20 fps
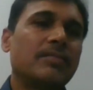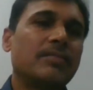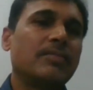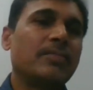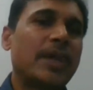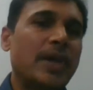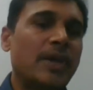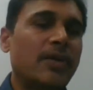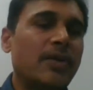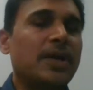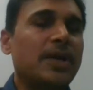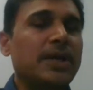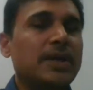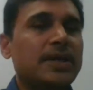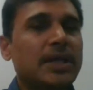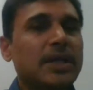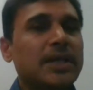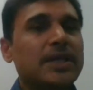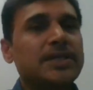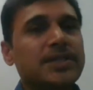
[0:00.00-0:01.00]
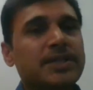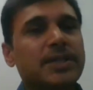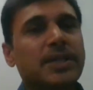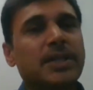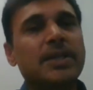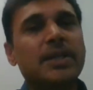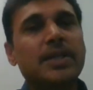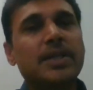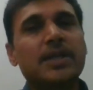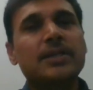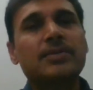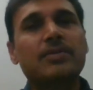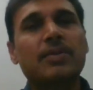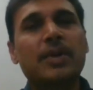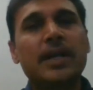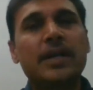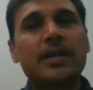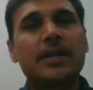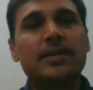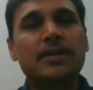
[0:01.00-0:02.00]
Bengali Dalit study is
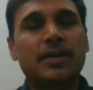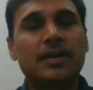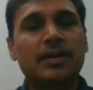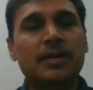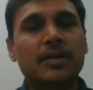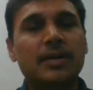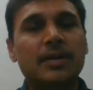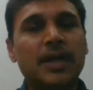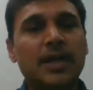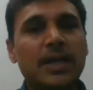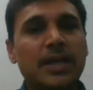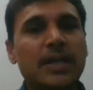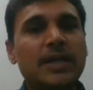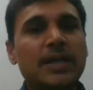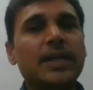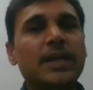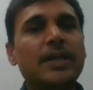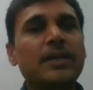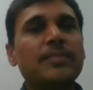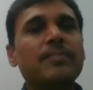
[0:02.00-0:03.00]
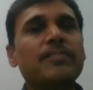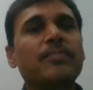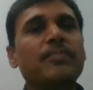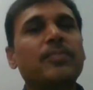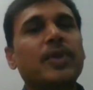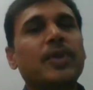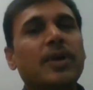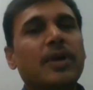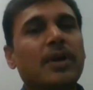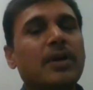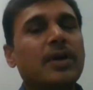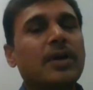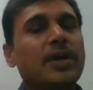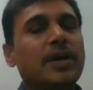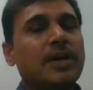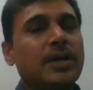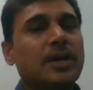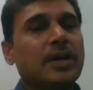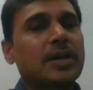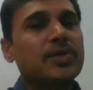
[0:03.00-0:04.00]
quite neglected.
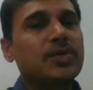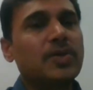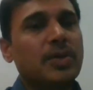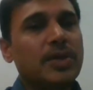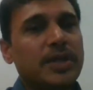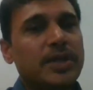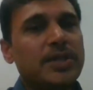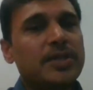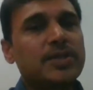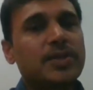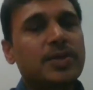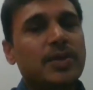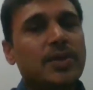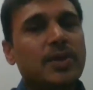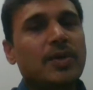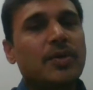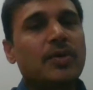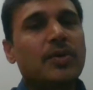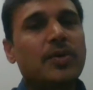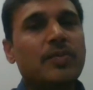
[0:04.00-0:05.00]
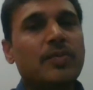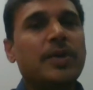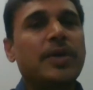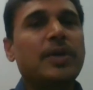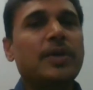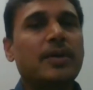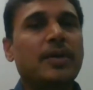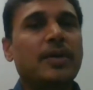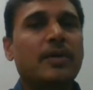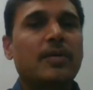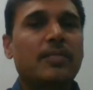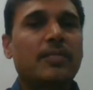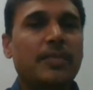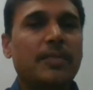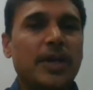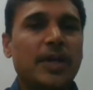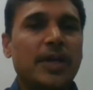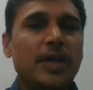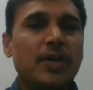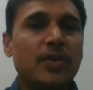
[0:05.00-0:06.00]
It also needs to be
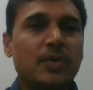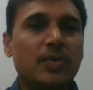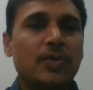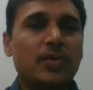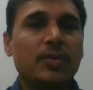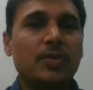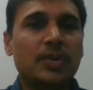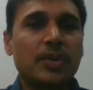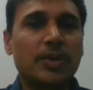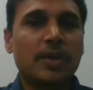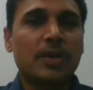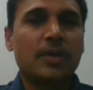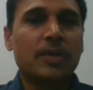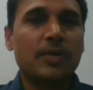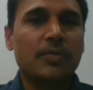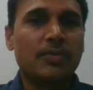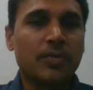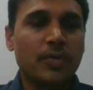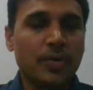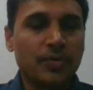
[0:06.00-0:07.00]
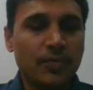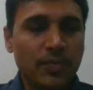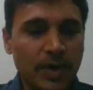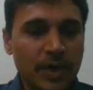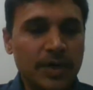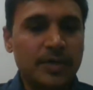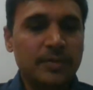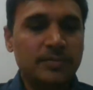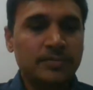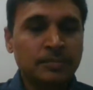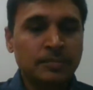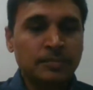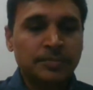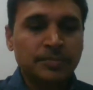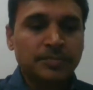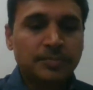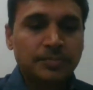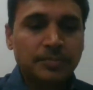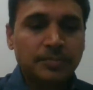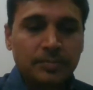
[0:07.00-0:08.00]
bring into the forefront.
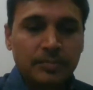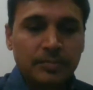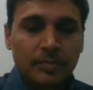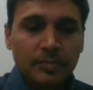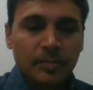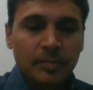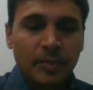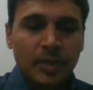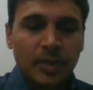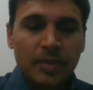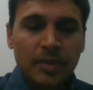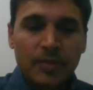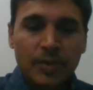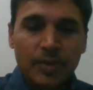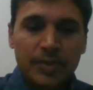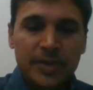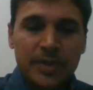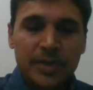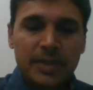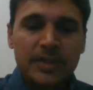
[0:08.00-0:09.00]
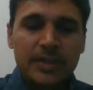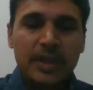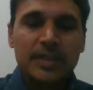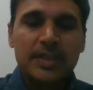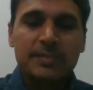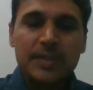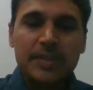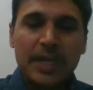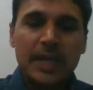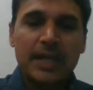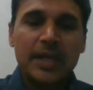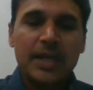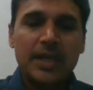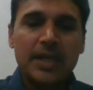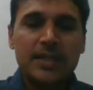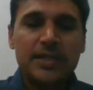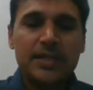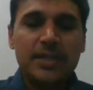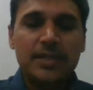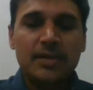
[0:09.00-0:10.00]
Professor Jaydeep Sarangi
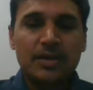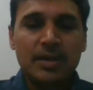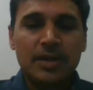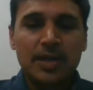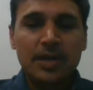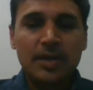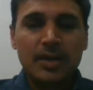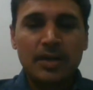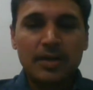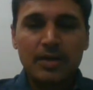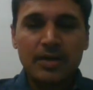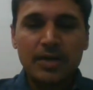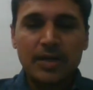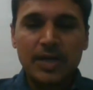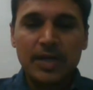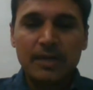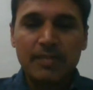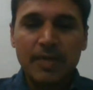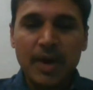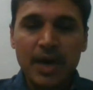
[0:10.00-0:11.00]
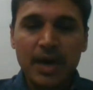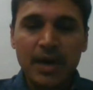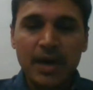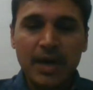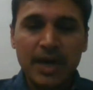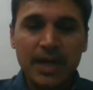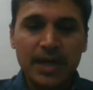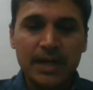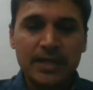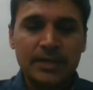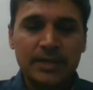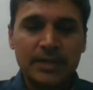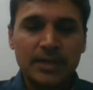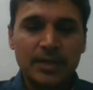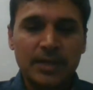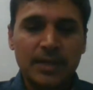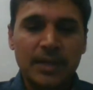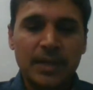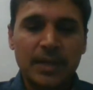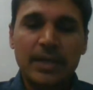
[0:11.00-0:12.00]
in his introductory remark has
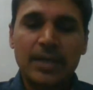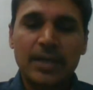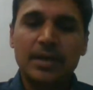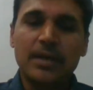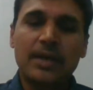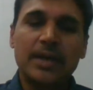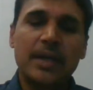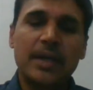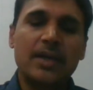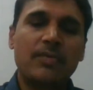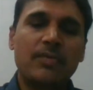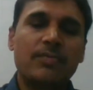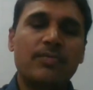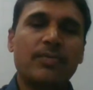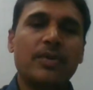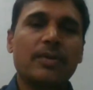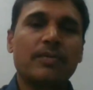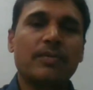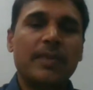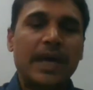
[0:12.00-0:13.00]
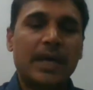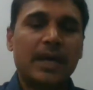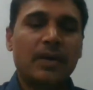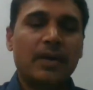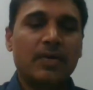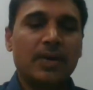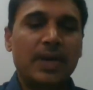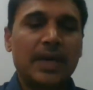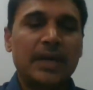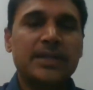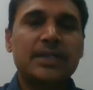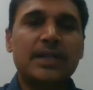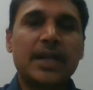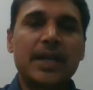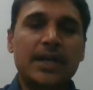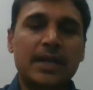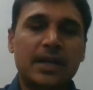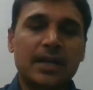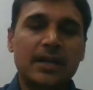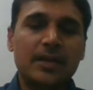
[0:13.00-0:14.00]
created a kind of background and
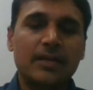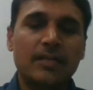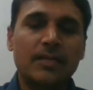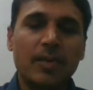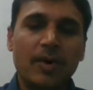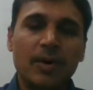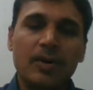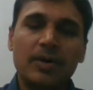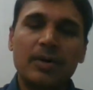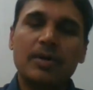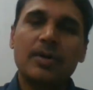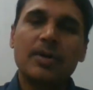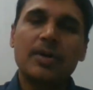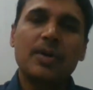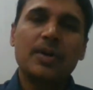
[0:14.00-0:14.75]
started the ball